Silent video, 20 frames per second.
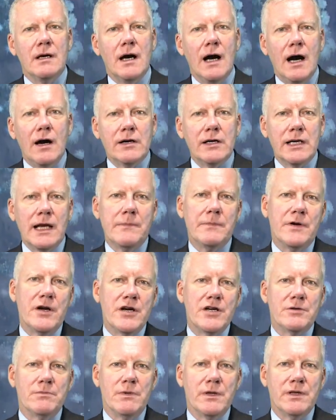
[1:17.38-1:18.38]
our
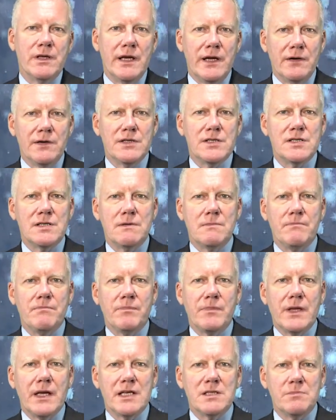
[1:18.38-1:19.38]
collaboration with KIOST
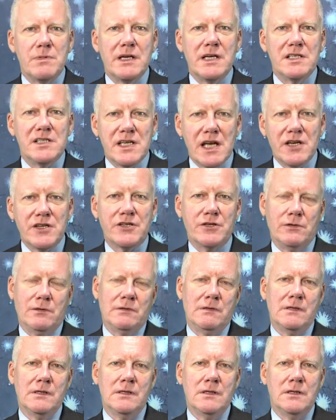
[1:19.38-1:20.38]
has been essential
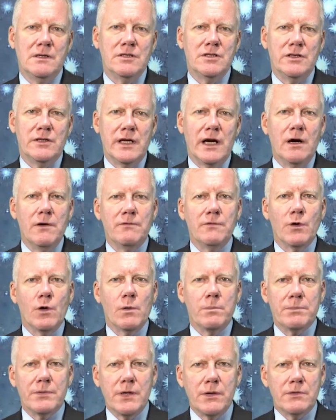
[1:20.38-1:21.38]
to the overall
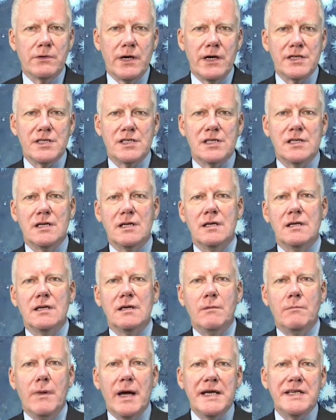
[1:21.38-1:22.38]
progress
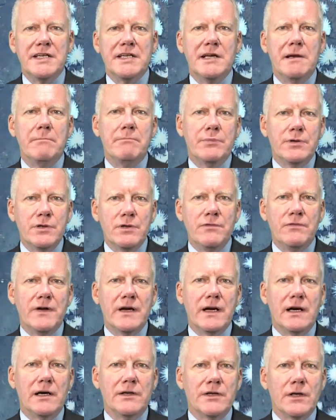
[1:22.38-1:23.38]
made in
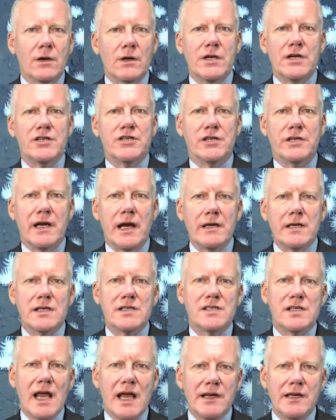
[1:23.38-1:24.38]
improving our knowledge and
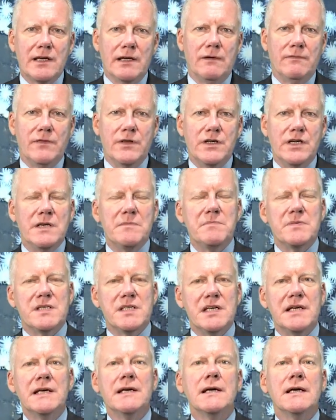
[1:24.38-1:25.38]
understanding of the deep
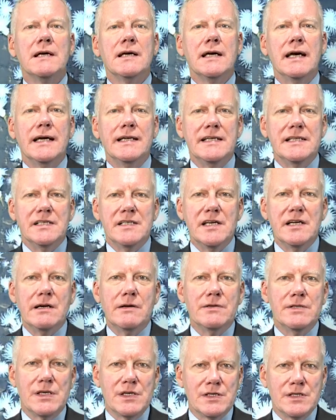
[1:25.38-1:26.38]
sea and its
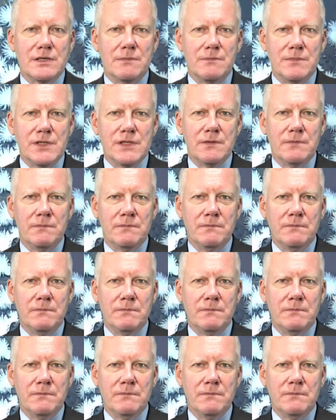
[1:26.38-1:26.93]
ecosystems.